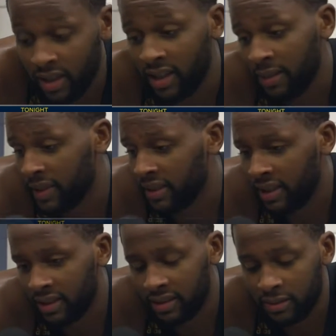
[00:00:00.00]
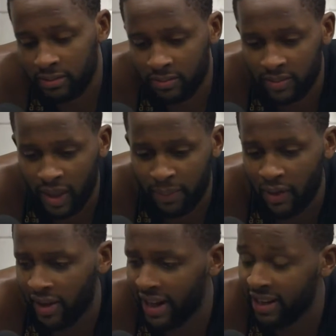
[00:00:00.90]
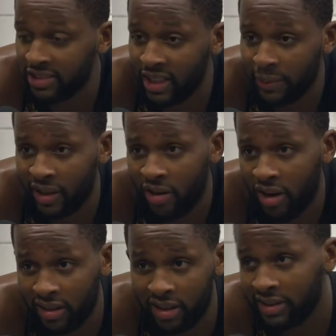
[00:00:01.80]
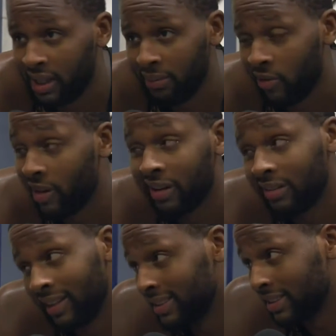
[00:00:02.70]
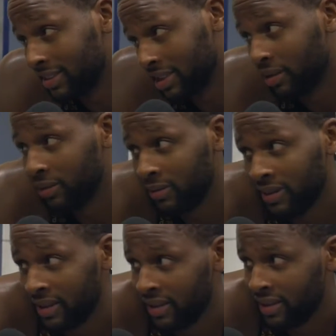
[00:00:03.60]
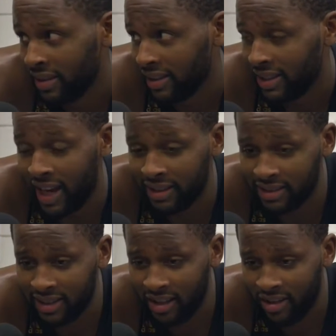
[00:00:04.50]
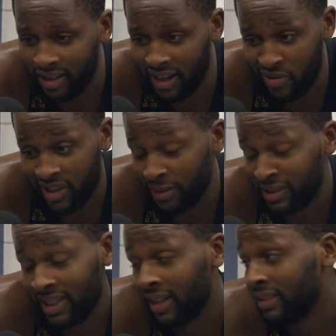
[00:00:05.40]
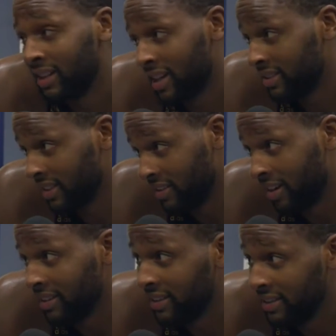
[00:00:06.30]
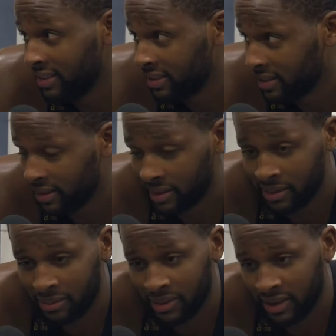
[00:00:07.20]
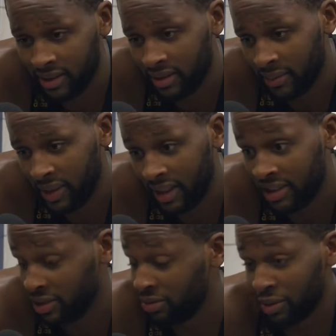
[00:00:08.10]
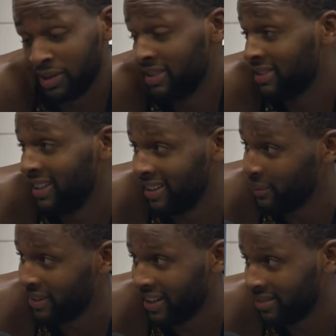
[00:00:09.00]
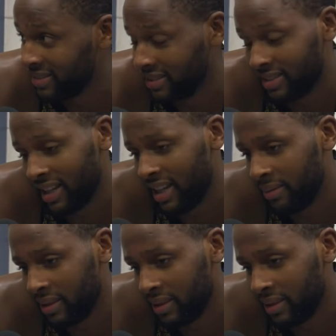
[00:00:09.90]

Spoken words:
Yeah, I mean, they play with a lot of energy. They play hard. Another team, their record doesn't show as talented as they are. They got one of the most talented guys in our league. And, I mean, they shoot threes and they get up and down just the same.